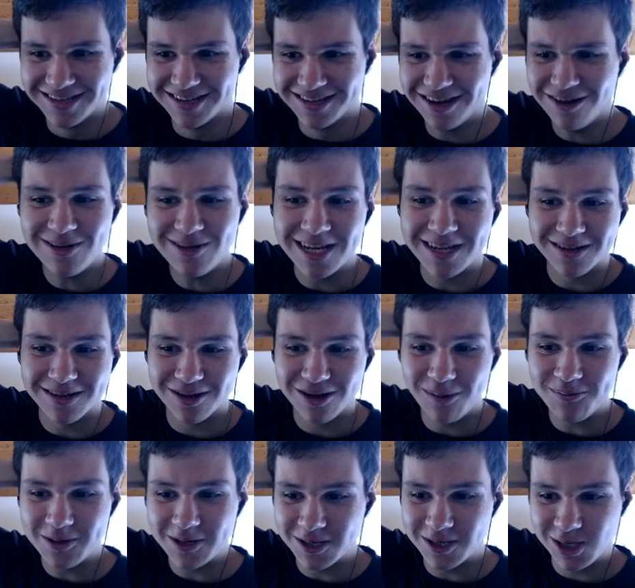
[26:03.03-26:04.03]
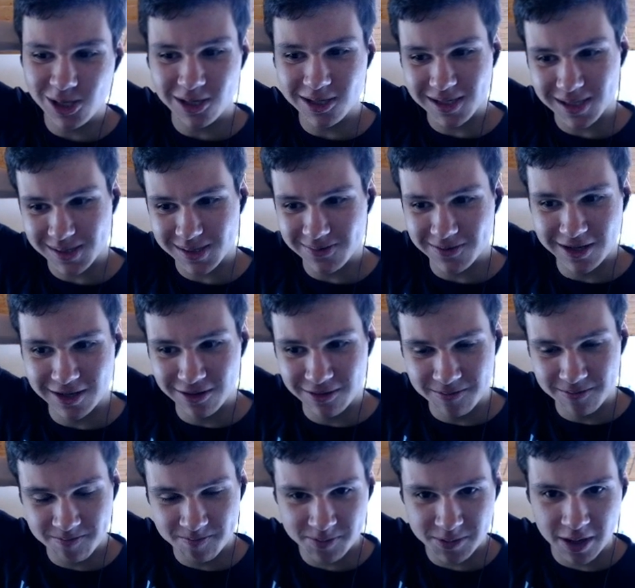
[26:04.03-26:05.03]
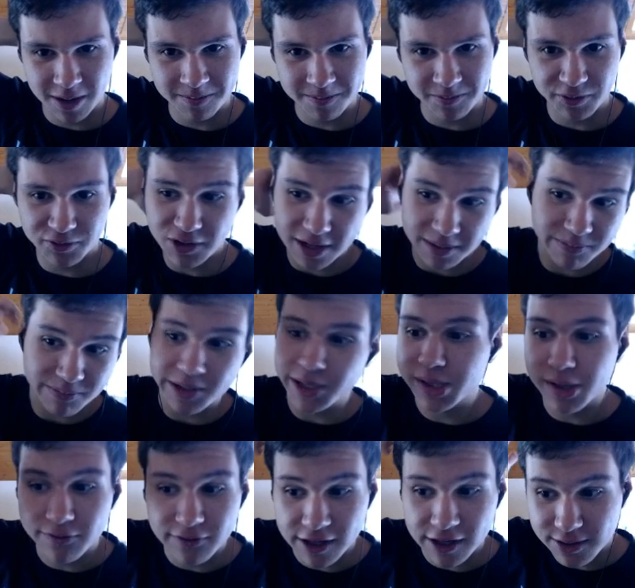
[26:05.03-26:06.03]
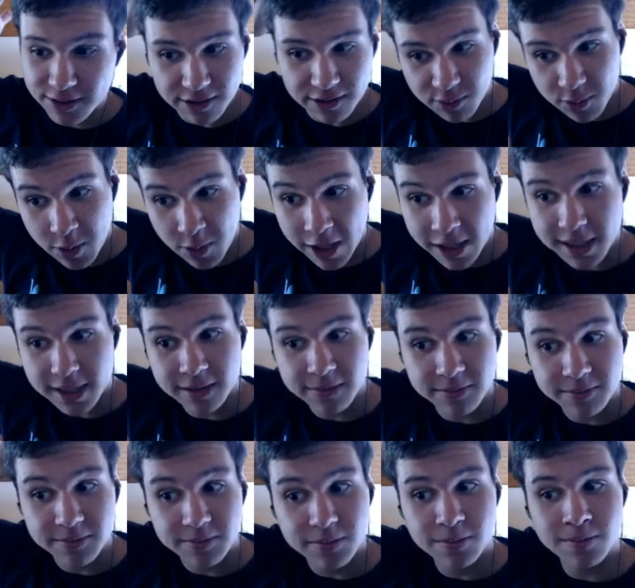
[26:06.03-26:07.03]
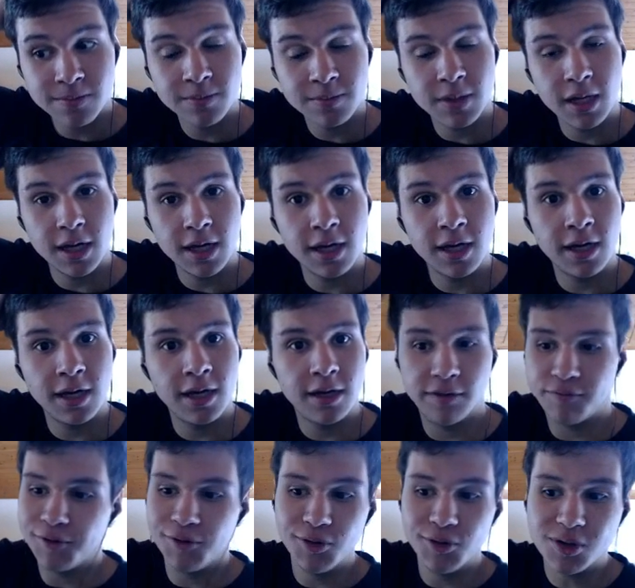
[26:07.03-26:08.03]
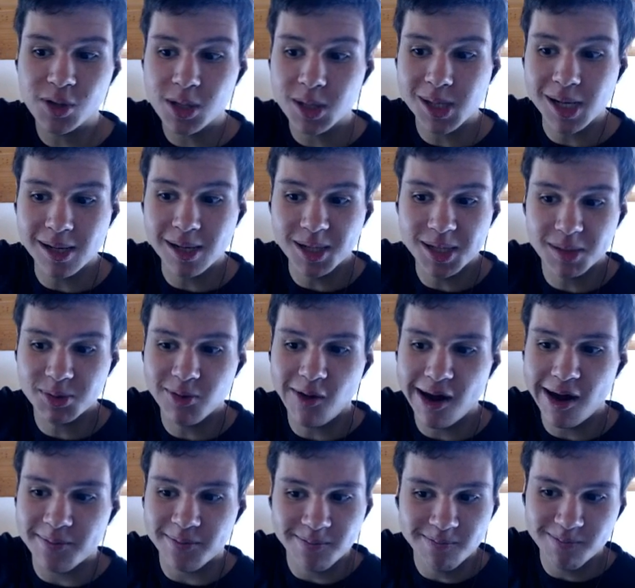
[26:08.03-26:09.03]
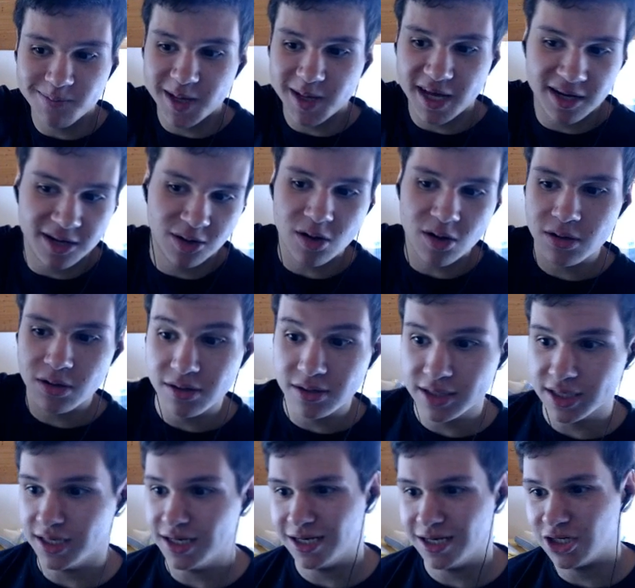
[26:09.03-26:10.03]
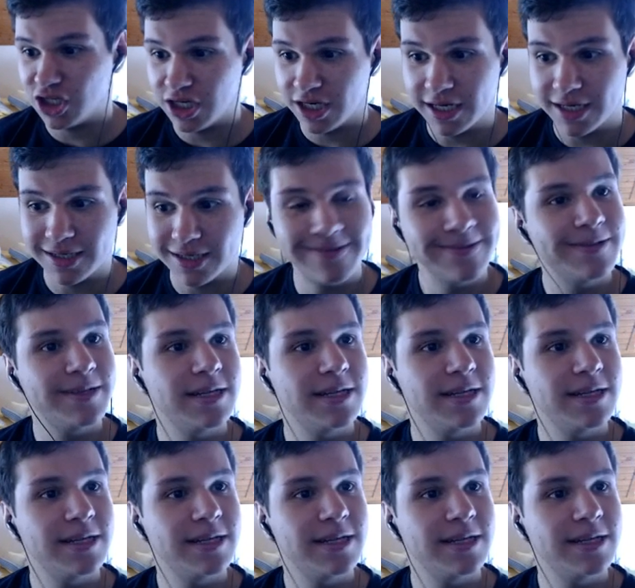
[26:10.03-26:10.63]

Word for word: well, hope you enjoyed this video. Um, if you did, please don't forget to leave a rating. And if you're new to the channel, subscribe. Daily Hon content and shit.